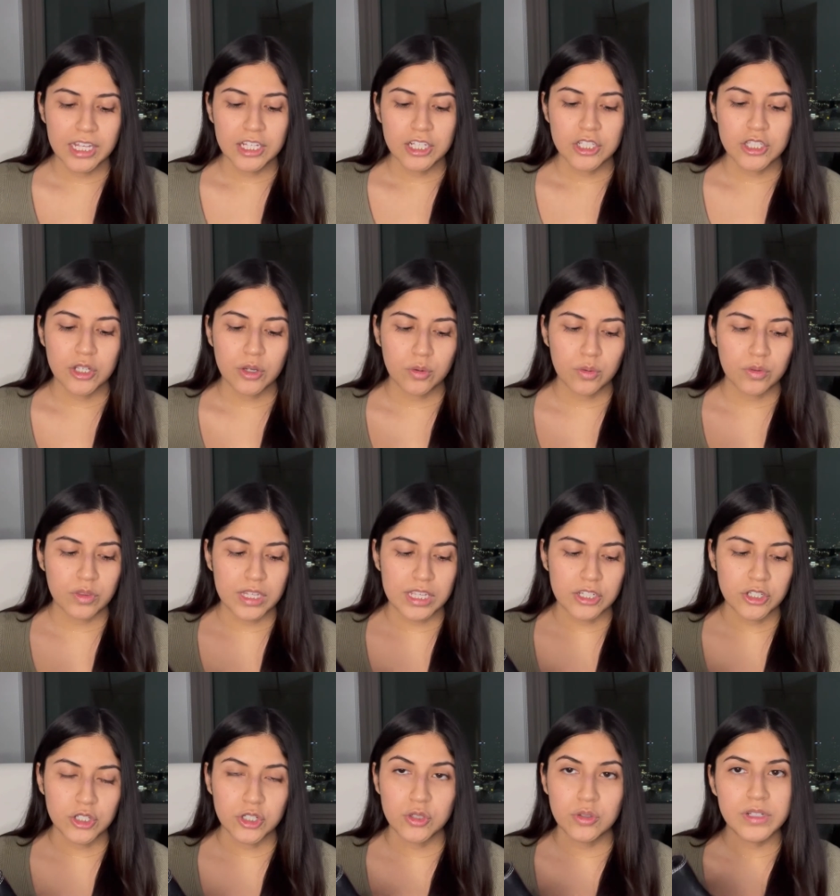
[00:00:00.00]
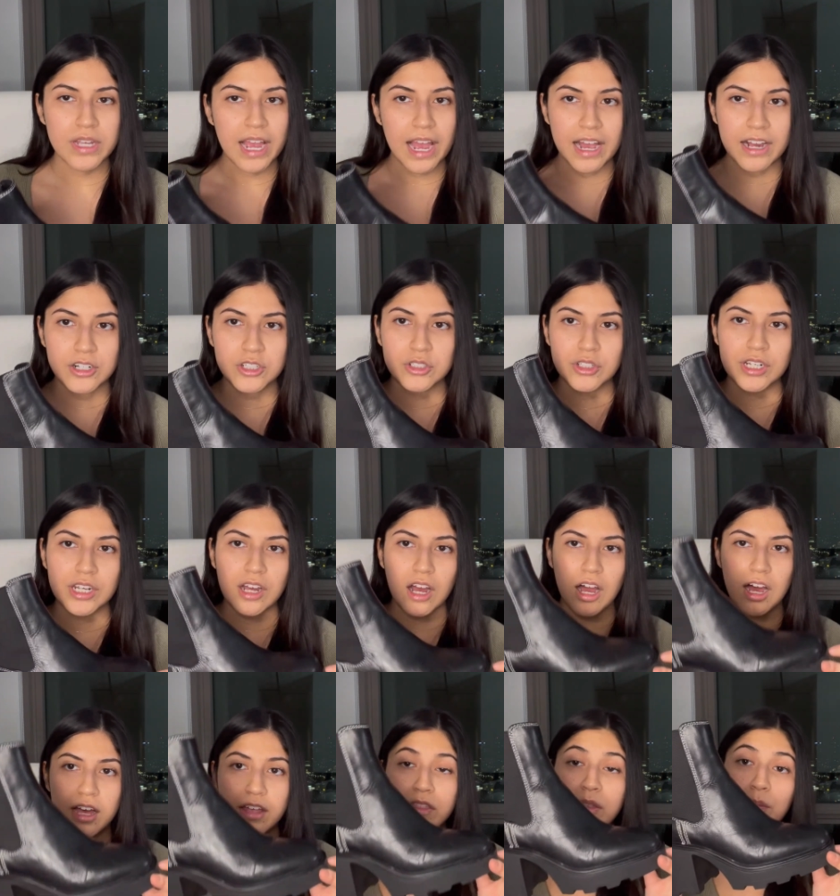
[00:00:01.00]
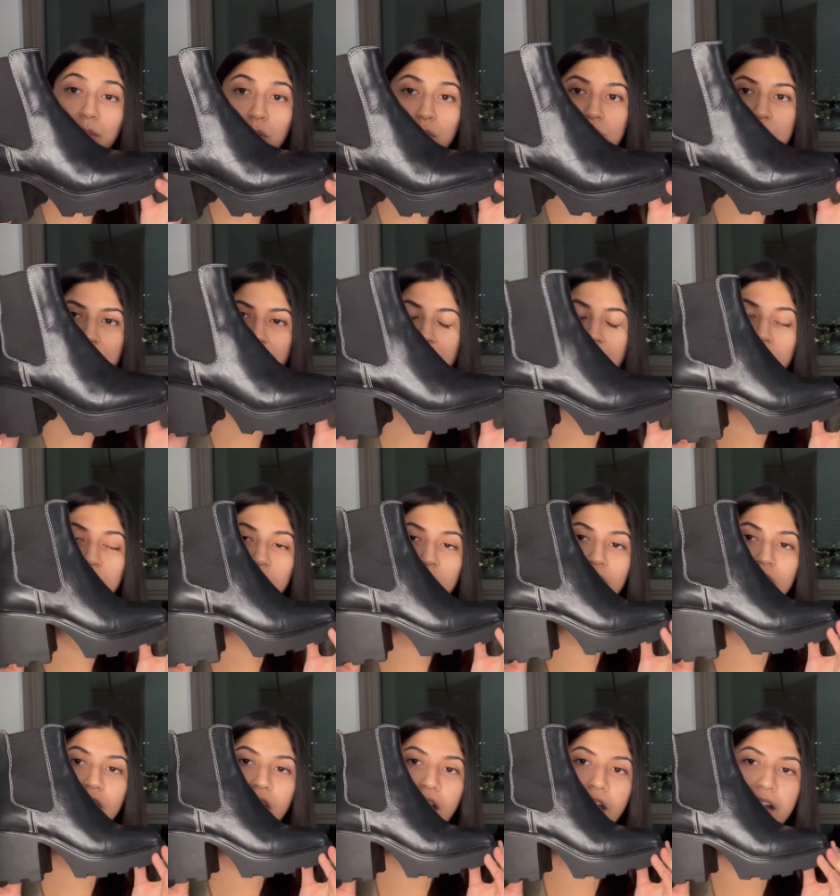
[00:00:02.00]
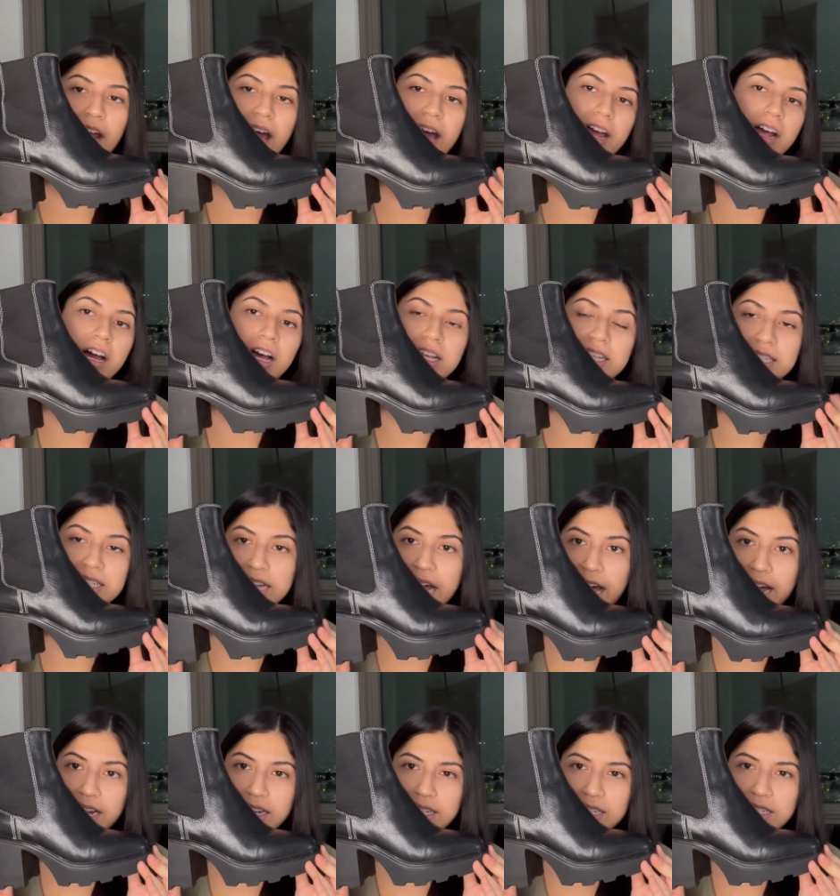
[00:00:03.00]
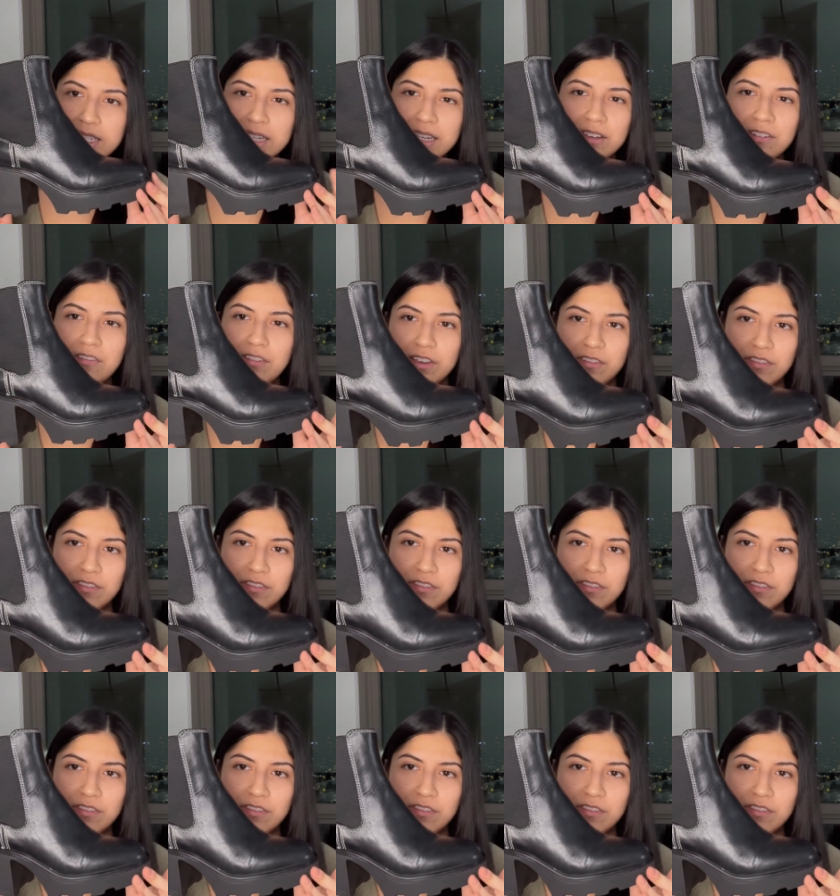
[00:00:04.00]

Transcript: So these shoes I actually got, the boots I actually got at Saks Fifth